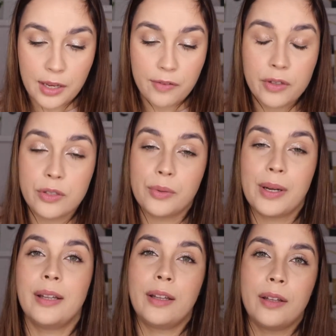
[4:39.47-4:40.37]
even though
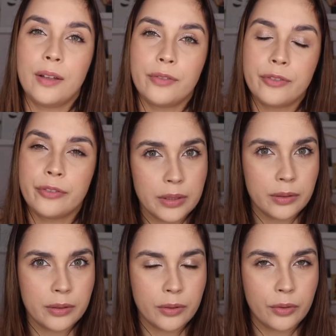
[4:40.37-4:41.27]
I love
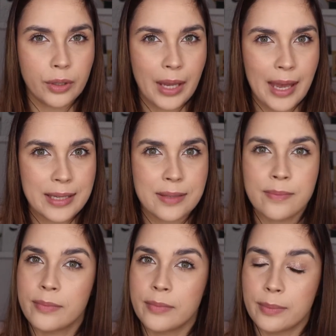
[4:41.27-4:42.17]
the
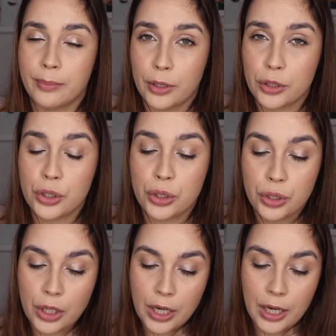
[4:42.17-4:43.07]
Orgasm
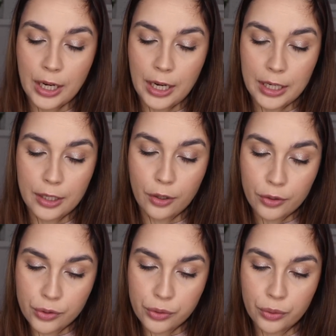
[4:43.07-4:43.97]
blush and
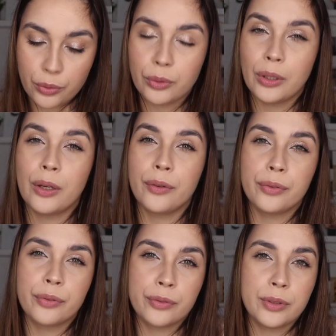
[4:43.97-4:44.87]
also
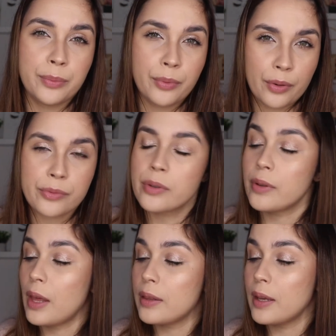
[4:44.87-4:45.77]
love the
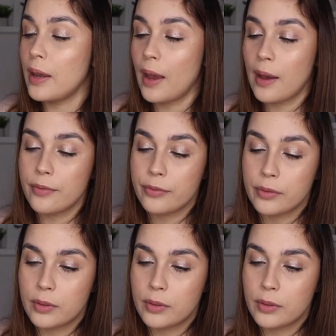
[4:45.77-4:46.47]
bronzer that they have.